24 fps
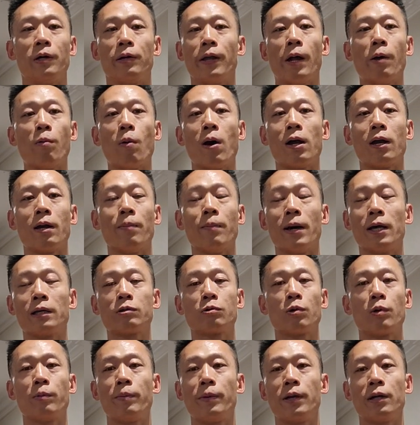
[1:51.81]
or they want to
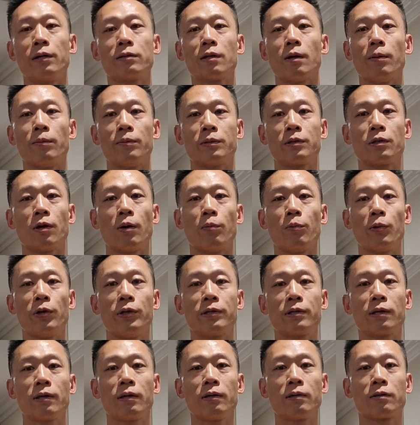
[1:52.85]
mess with me or some, some
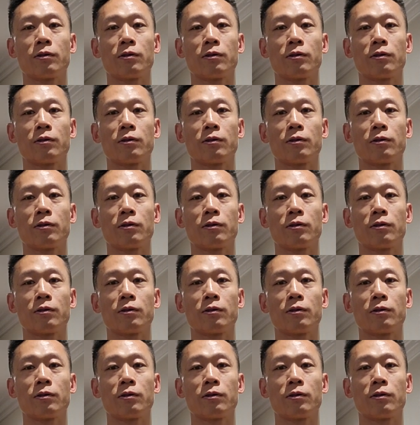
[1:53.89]
reason.